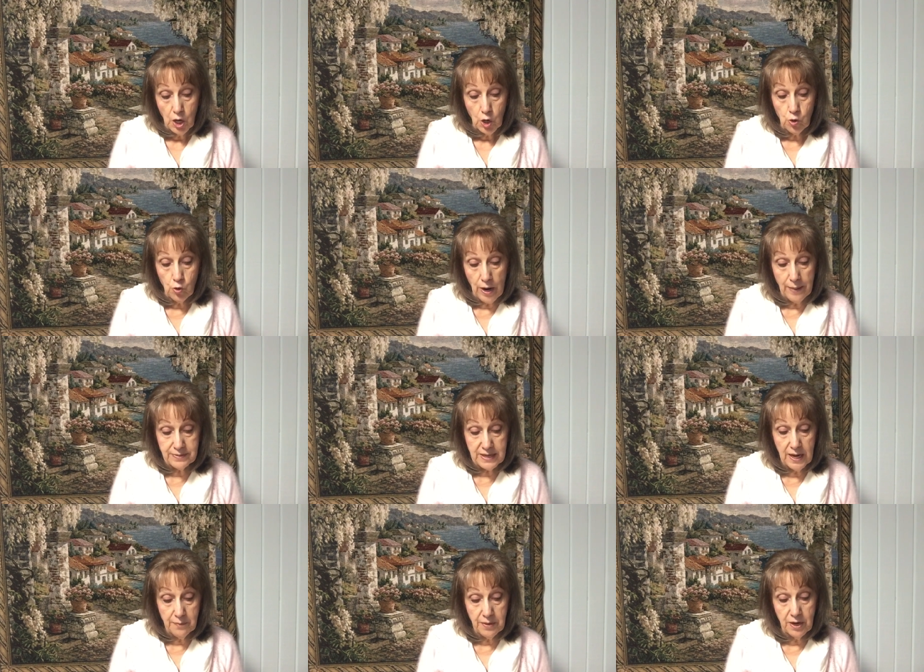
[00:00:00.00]
crept
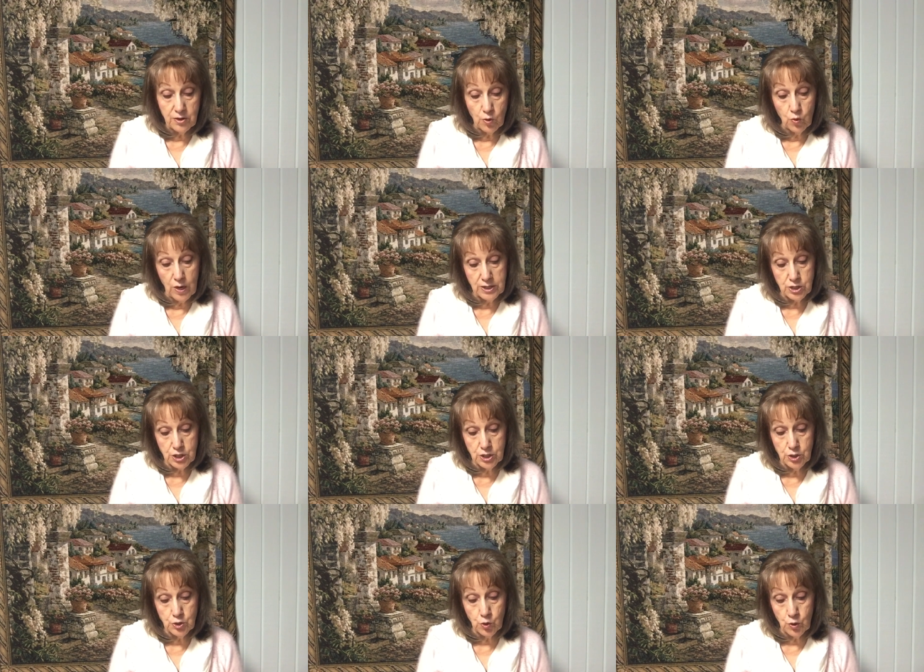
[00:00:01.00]
up on the
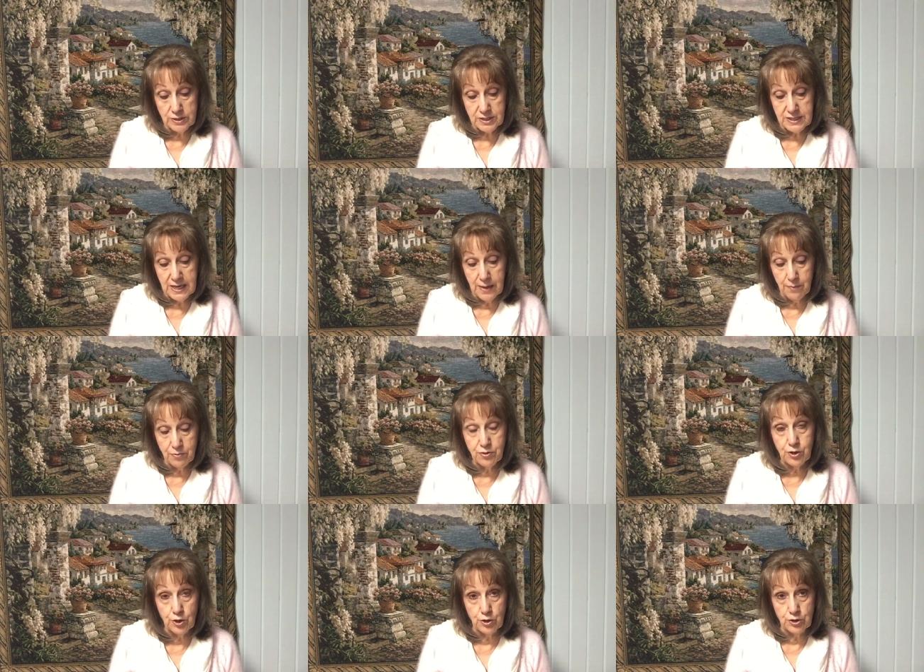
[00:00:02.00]
Russian doorstep
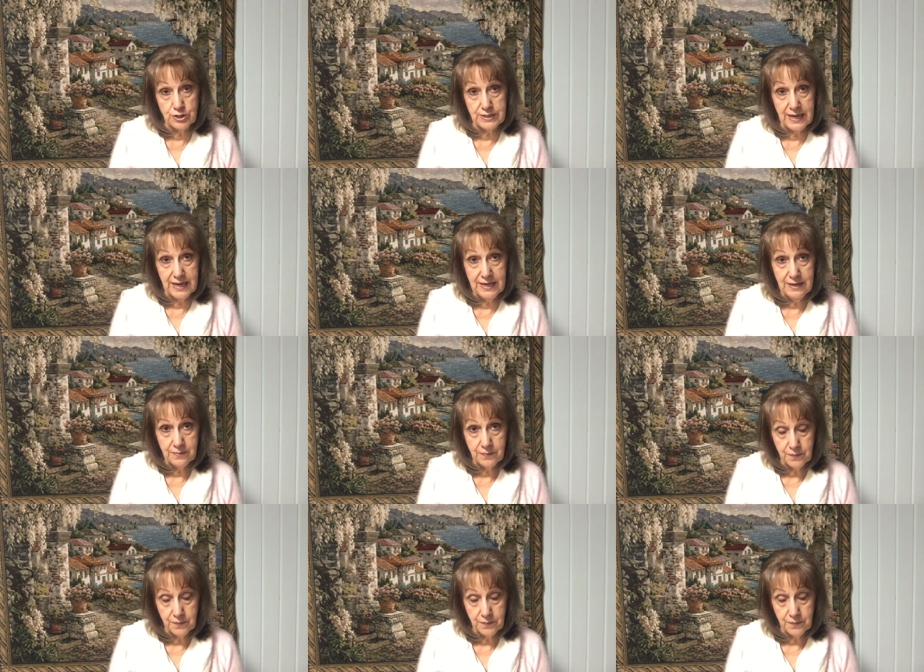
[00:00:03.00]
Thursday.